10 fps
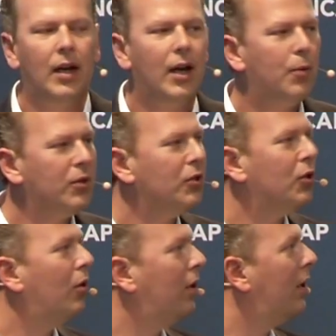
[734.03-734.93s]
And there was
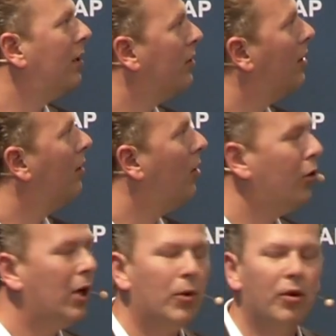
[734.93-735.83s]
also a low
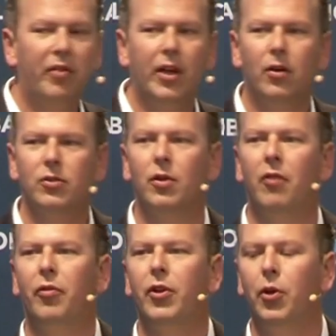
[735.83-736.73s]
number of vehicles
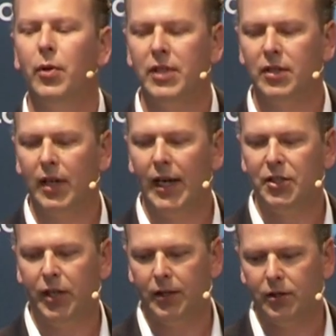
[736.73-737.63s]
offering you assisted lane
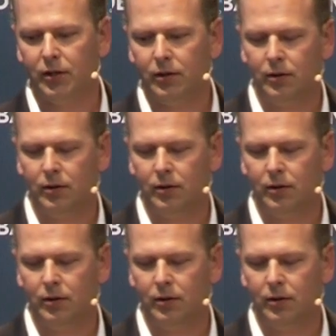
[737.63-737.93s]
change.